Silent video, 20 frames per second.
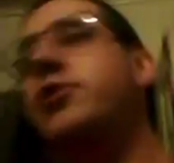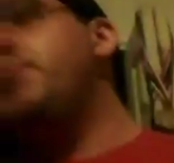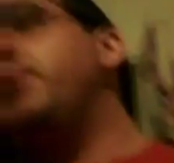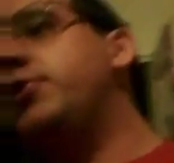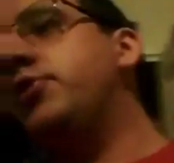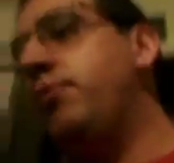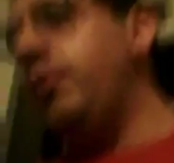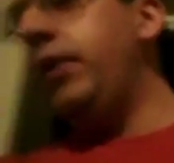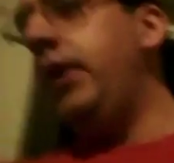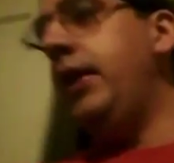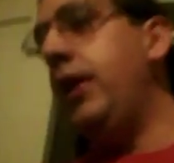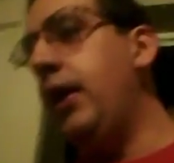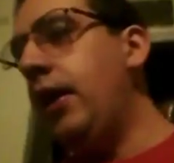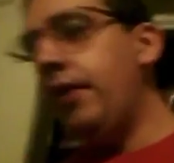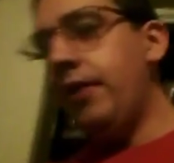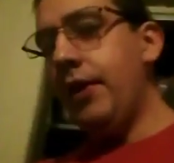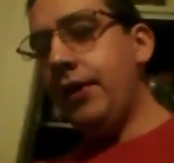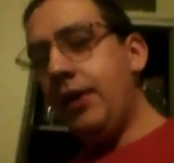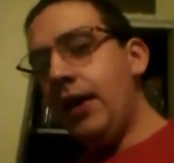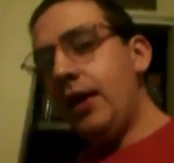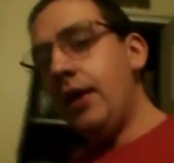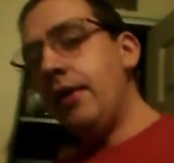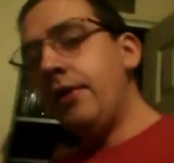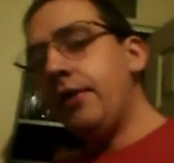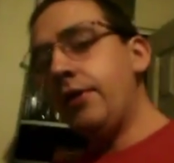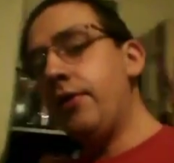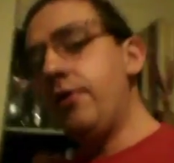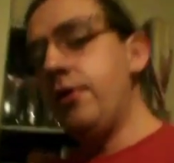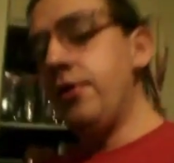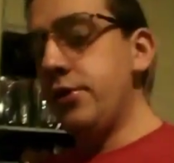is between the king
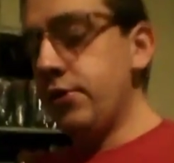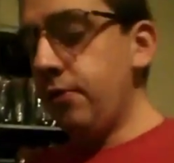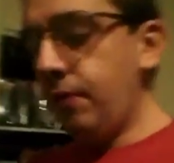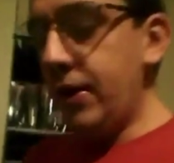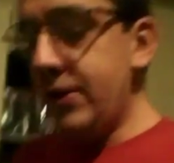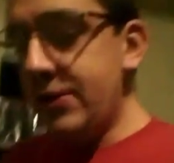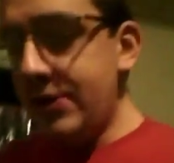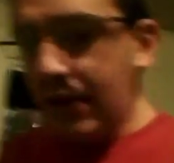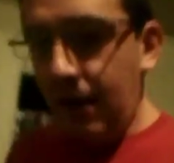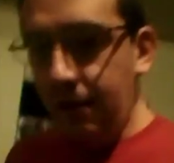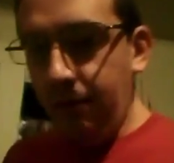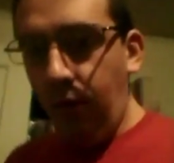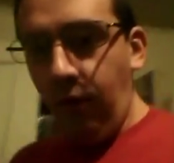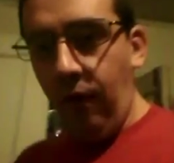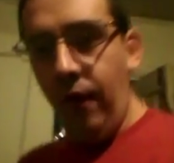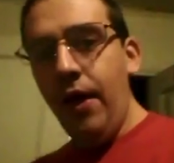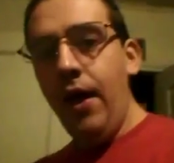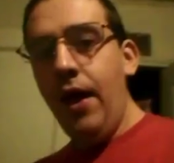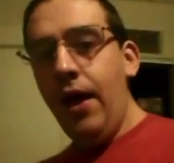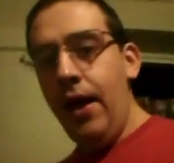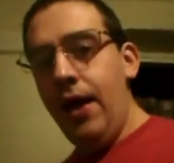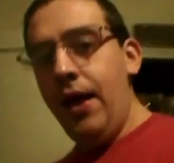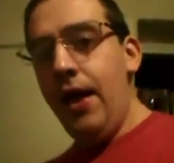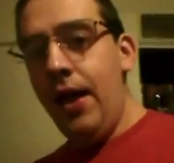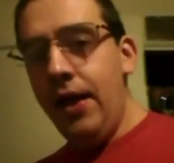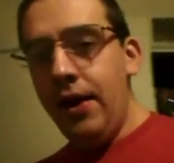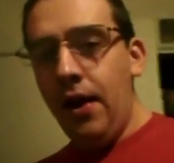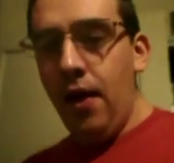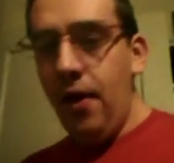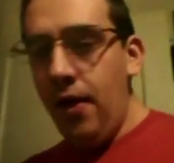of the cruiserweights, Neville,
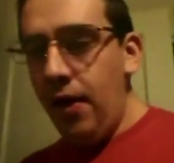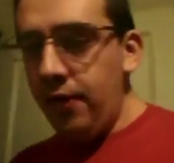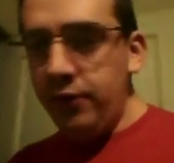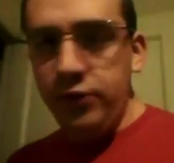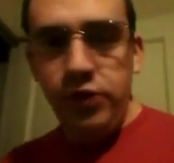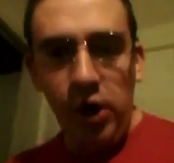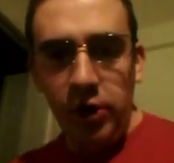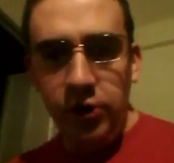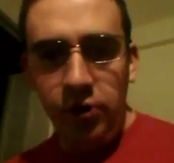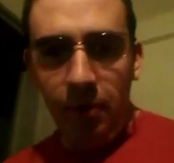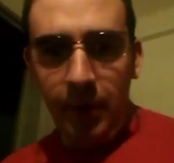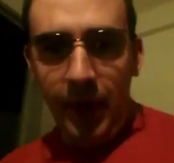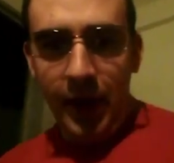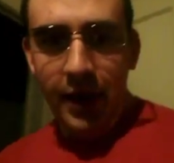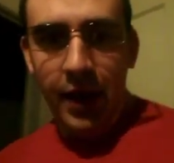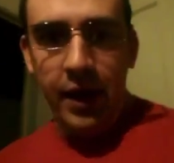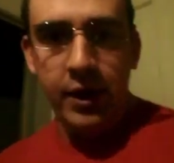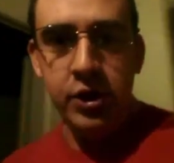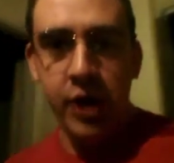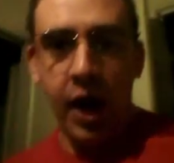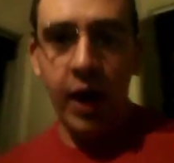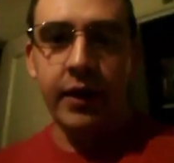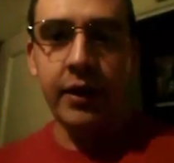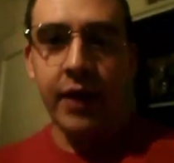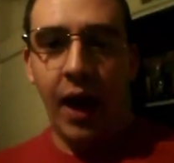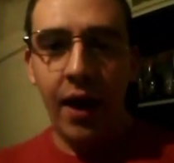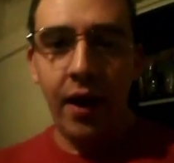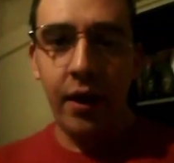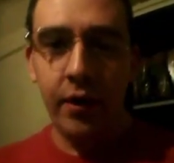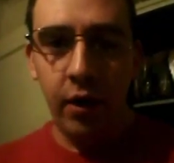and the gentleman,
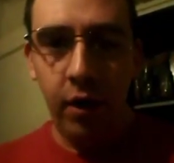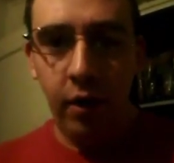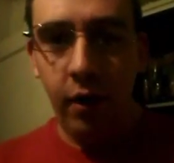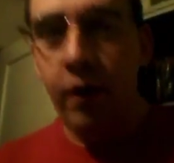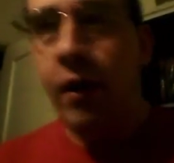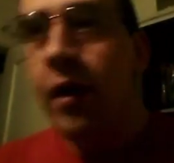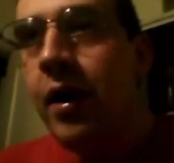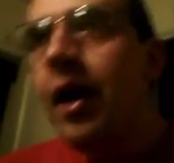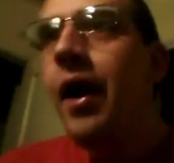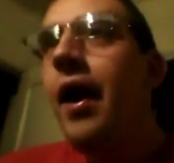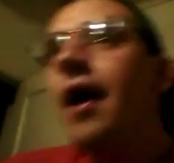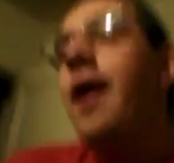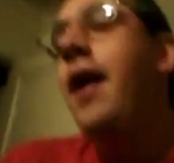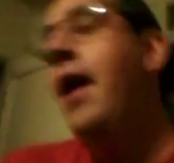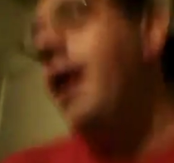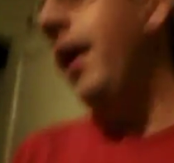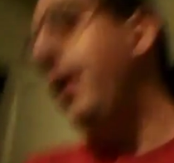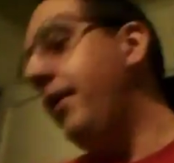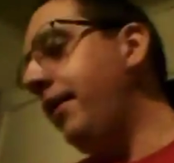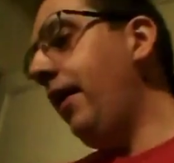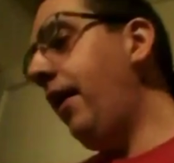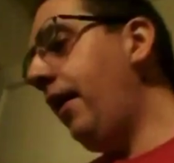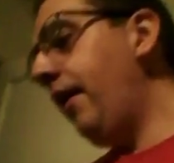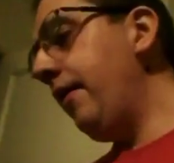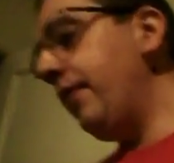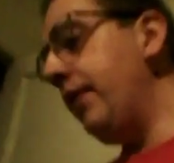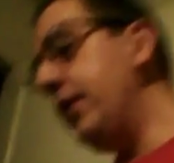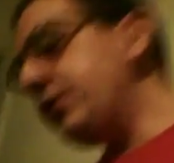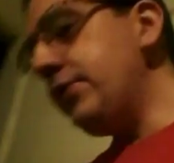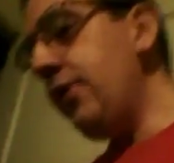Jack Gallagher. And
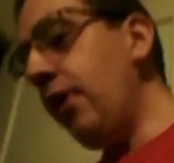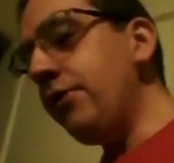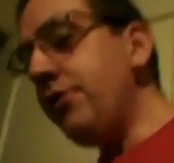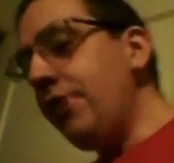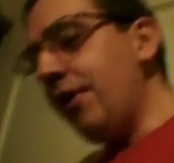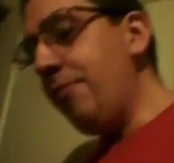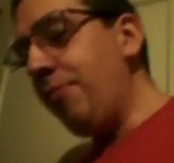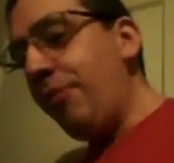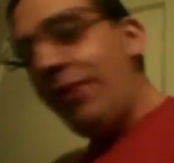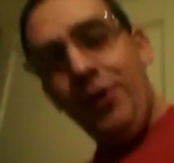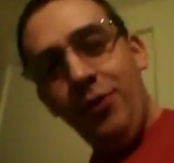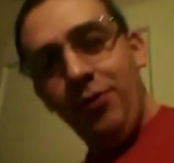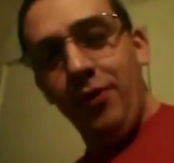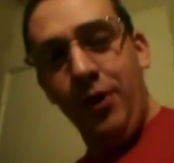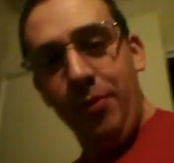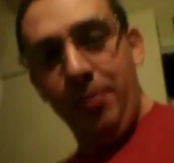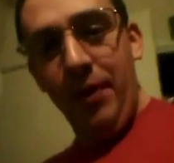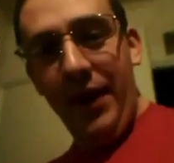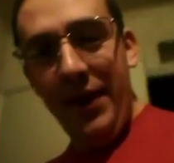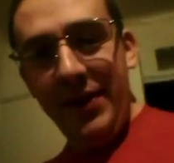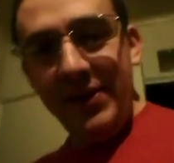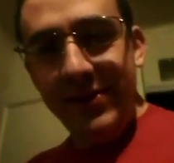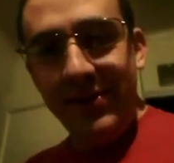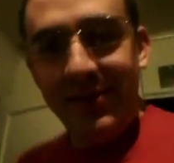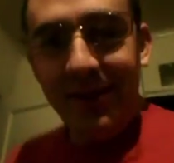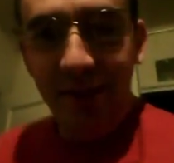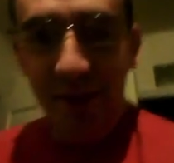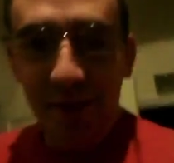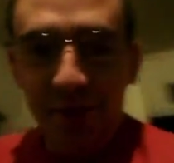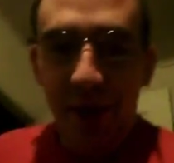it starts off pretty quick
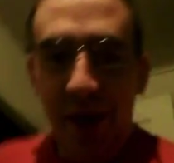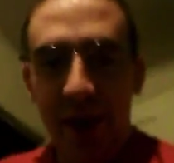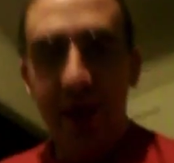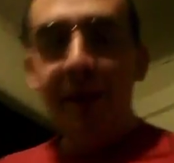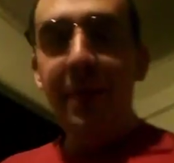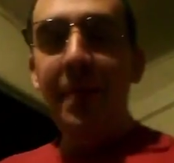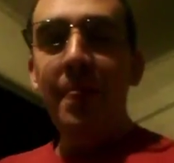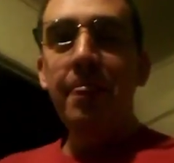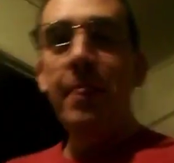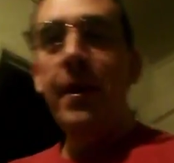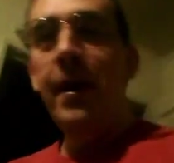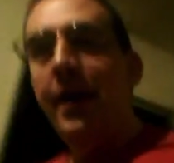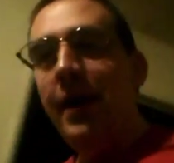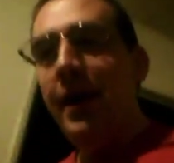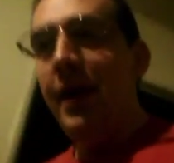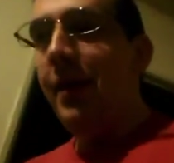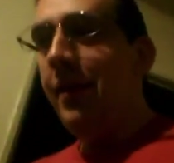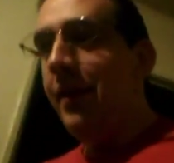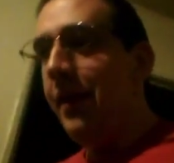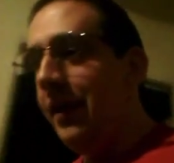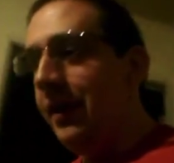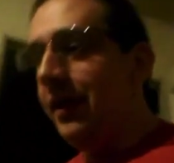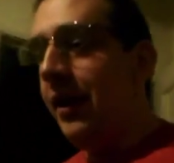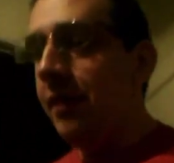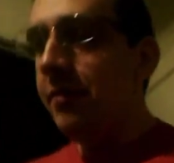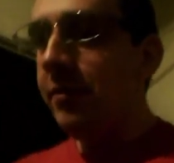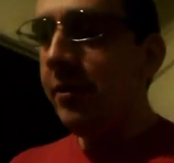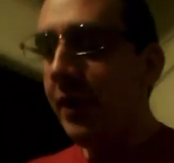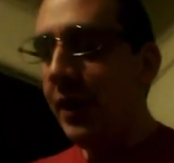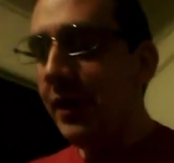paced, okay? And then
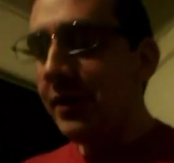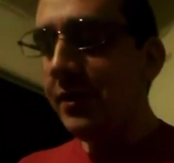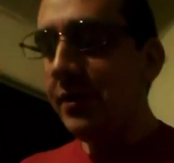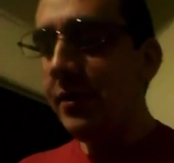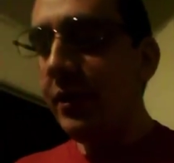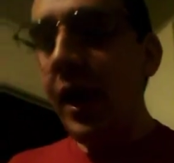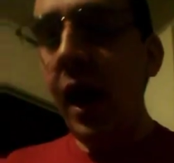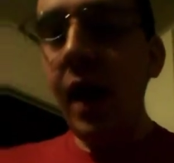Neville gets